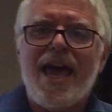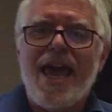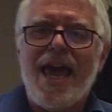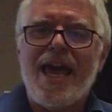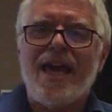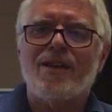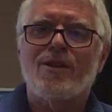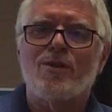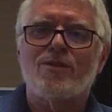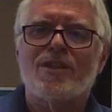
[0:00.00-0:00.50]

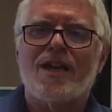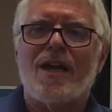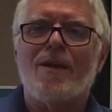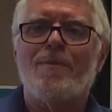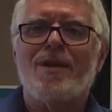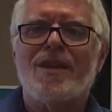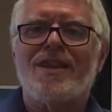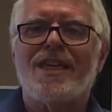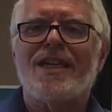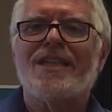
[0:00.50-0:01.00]
And there's going to
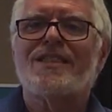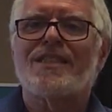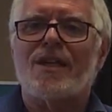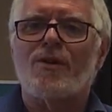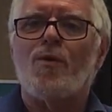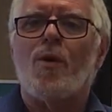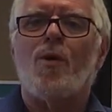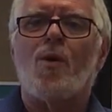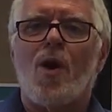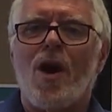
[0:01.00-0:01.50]
be things
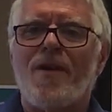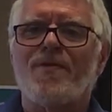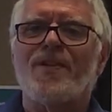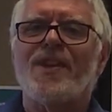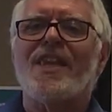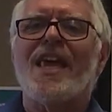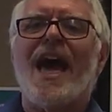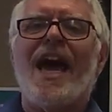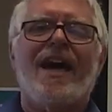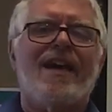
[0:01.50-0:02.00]
that grow off
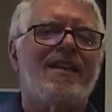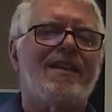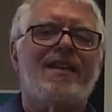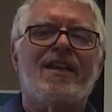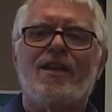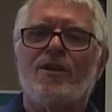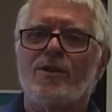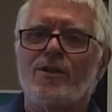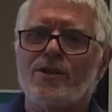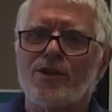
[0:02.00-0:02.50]
of that.
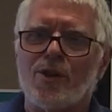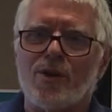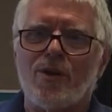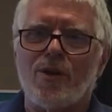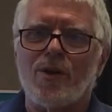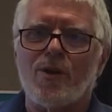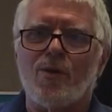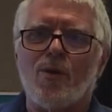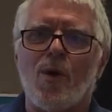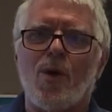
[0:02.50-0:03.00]
Gills are
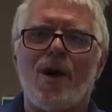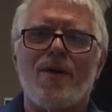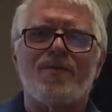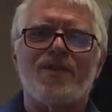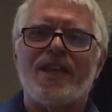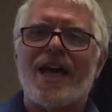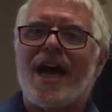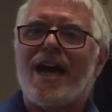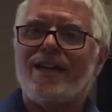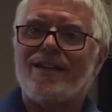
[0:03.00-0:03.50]
going to grow off
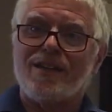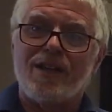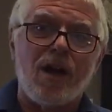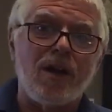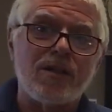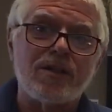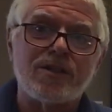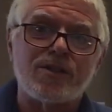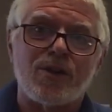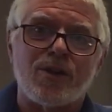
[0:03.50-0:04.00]
of that.
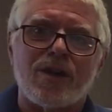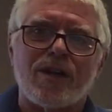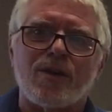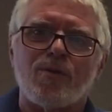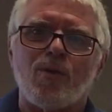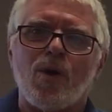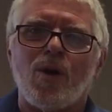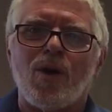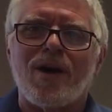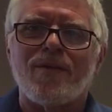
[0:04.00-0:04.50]
Lungs are going to
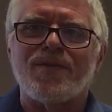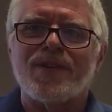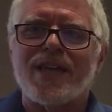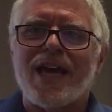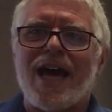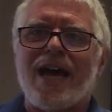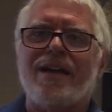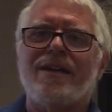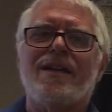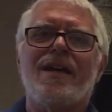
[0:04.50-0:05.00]
grow off of
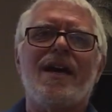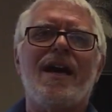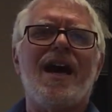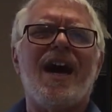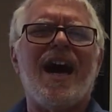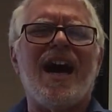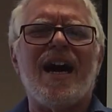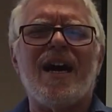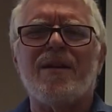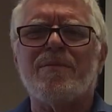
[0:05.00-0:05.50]
that.
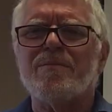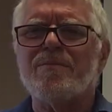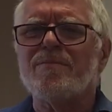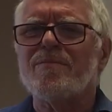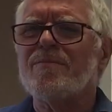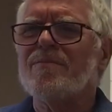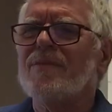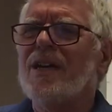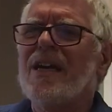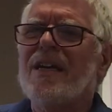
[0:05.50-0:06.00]

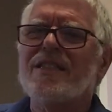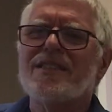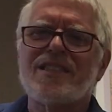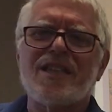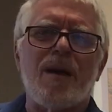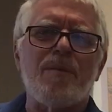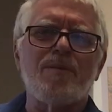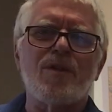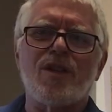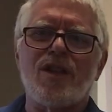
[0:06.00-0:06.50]

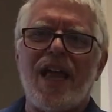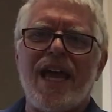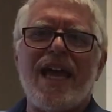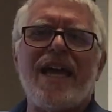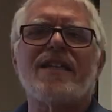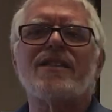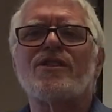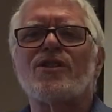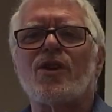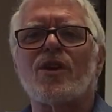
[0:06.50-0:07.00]
Some
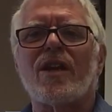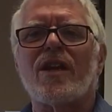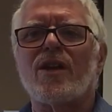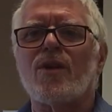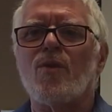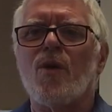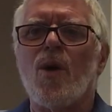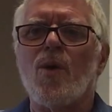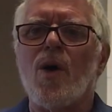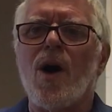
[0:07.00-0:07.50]
glands are going
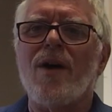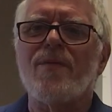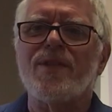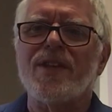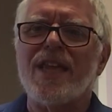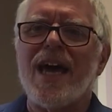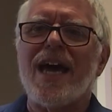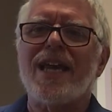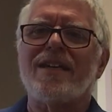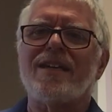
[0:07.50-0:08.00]
to grow off
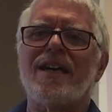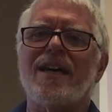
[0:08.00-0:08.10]
of that.